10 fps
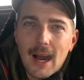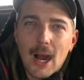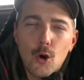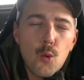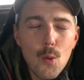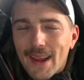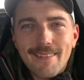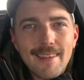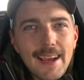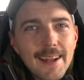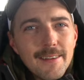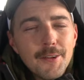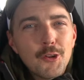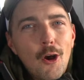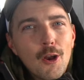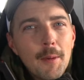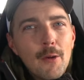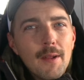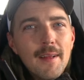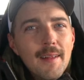a quick second talk
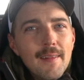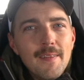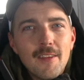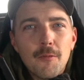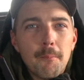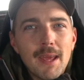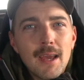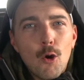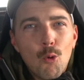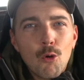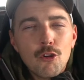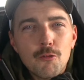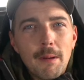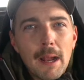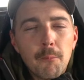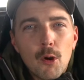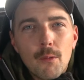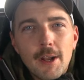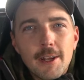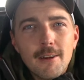about this big orange bad boy
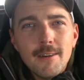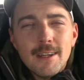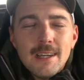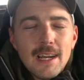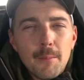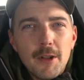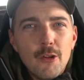right here. I've been